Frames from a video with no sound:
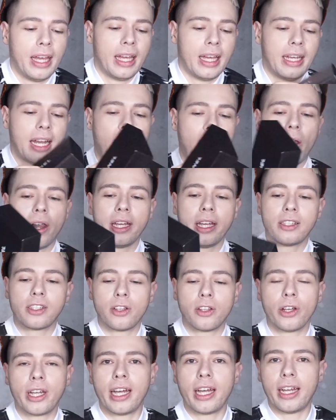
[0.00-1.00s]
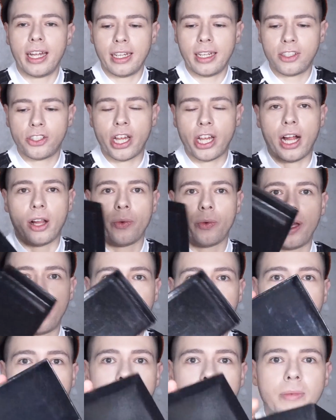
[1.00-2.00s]
Now, let's look at it, shall we?
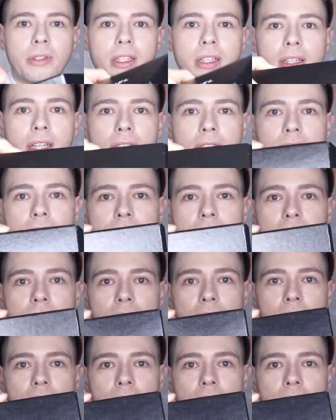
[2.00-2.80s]
It comes in this